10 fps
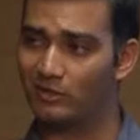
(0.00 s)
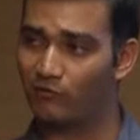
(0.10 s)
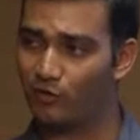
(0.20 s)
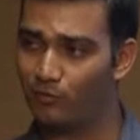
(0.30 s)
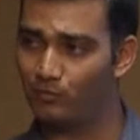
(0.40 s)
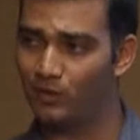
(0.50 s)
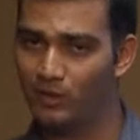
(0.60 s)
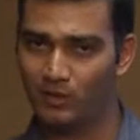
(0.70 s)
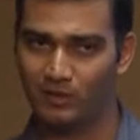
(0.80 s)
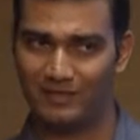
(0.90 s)
in from
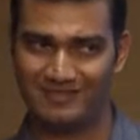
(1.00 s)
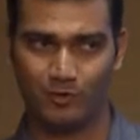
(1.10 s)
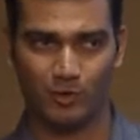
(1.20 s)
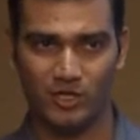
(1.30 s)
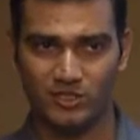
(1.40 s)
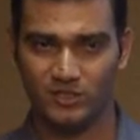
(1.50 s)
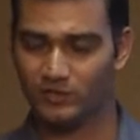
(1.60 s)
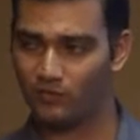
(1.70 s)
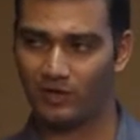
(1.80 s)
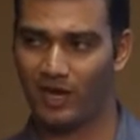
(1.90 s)
these
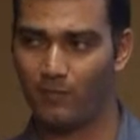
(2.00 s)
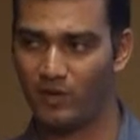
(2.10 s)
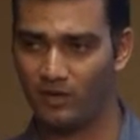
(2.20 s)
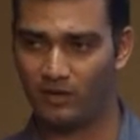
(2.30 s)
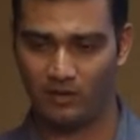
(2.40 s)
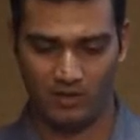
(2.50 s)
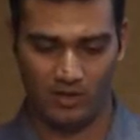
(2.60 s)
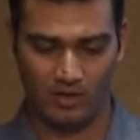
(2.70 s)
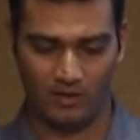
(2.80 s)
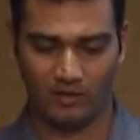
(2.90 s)
locations, what happened.
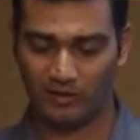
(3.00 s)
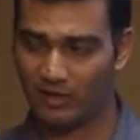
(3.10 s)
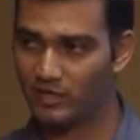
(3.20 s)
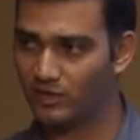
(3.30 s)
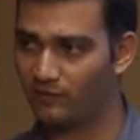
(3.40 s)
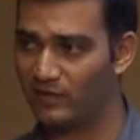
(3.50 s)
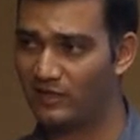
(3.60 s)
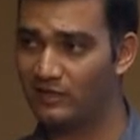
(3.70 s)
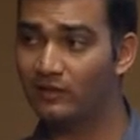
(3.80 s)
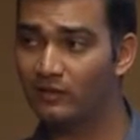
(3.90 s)
And in case of
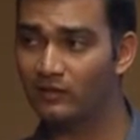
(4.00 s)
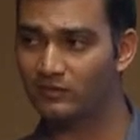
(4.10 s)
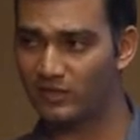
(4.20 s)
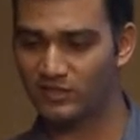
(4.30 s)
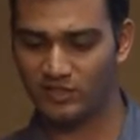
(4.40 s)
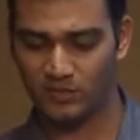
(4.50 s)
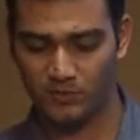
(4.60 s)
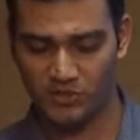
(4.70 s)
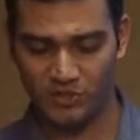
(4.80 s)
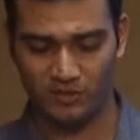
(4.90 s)
any such
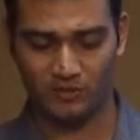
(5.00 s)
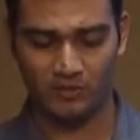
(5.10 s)
suspicion,